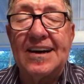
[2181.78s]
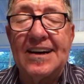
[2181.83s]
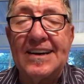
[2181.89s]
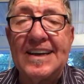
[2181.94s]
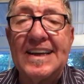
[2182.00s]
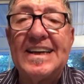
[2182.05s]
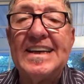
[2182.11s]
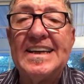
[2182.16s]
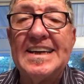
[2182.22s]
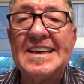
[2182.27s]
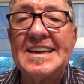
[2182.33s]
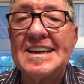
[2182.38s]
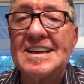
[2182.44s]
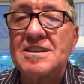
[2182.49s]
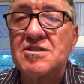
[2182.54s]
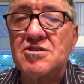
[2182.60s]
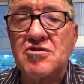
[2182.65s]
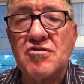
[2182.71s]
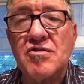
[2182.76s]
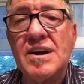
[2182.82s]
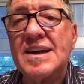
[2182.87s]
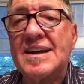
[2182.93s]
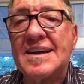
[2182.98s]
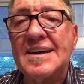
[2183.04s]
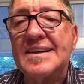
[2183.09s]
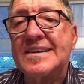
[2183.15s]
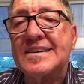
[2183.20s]
eating and
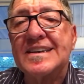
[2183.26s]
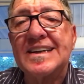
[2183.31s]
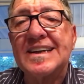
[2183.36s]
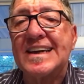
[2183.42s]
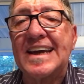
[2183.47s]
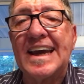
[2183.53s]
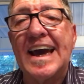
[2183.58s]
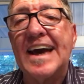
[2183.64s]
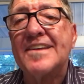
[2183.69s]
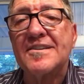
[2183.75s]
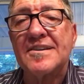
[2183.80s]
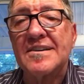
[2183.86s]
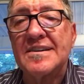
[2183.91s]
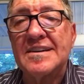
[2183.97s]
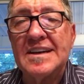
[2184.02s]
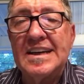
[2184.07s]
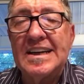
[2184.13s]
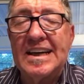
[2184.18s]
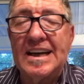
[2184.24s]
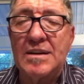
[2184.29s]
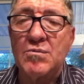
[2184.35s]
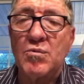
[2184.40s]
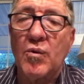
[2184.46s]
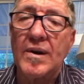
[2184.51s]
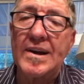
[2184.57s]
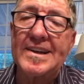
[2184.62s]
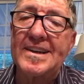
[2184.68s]
drinking together
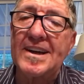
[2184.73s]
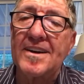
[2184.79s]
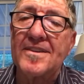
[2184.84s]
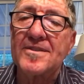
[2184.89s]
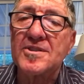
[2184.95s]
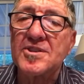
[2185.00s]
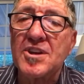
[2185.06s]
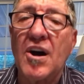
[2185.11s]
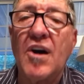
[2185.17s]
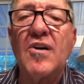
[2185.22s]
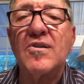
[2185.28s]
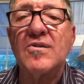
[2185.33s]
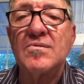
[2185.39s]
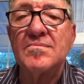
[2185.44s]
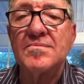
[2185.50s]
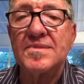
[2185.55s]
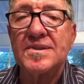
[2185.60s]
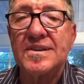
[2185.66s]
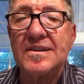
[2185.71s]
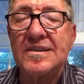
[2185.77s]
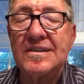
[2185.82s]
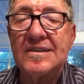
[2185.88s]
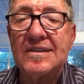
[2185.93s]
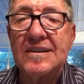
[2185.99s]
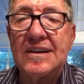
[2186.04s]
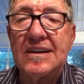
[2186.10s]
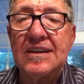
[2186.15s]
in one another's homes.
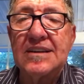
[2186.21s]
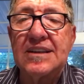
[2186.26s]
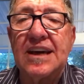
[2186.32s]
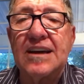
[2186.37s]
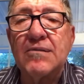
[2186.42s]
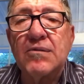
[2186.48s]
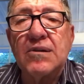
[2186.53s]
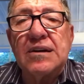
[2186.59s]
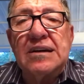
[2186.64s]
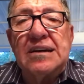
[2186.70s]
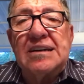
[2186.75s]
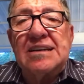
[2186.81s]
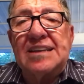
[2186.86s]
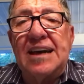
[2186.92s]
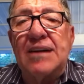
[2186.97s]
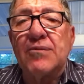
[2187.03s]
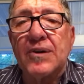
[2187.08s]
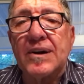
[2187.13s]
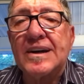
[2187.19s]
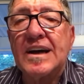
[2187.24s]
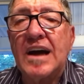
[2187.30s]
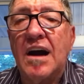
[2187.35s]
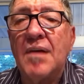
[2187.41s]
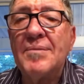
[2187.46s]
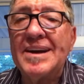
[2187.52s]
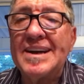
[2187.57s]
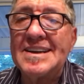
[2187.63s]
They were
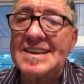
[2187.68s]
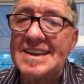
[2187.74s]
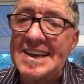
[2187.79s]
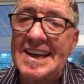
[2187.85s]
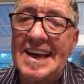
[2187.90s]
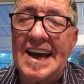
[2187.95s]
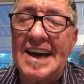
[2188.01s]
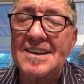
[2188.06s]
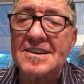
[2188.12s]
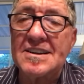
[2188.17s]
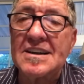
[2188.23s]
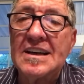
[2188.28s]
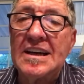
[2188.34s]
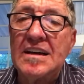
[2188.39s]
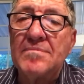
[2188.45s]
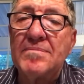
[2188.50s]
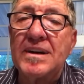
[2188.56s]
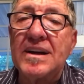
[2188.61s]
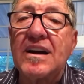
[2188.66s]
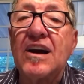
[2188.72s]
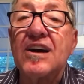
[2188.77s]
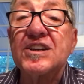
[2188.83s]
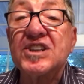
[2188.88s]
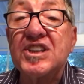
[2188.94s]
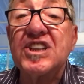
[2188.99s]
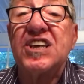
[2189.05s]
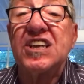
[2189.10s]
coming together
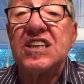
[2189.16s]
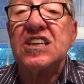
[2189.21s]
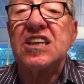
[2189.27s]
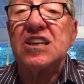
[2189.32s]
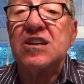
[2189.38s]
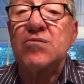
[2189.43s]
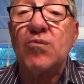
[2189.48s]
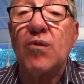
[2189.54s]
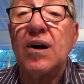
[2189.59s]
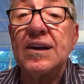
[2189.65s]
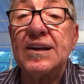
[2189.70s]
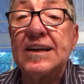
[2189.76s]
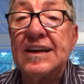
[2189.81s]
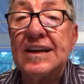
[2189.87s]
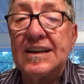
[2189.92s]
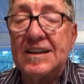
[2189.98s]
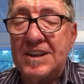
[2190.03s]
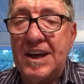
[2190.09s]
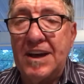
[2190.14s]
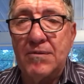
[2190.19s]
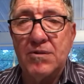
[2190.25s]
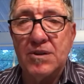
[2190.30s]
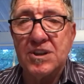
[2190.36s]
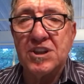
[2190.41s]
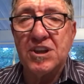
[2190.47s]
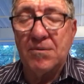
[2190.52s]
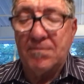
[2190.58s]
because this is what they
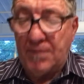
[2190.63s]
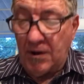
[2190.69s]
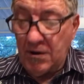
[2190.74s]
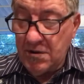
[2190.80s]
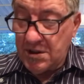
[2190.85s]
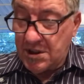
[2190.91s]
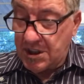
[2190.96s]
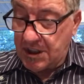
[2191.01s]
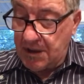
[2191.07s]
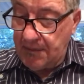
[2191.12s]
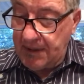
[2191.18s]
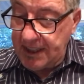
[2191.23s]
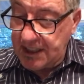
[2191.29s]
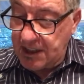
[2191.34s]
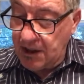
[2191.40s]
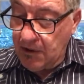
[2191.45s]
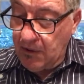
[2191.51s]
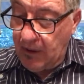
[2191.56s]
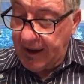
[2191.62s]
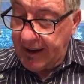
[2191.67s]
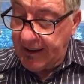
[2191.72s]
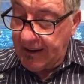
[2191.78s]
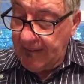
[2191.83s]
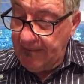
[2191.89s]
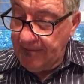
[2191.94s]
were supposed to be doing.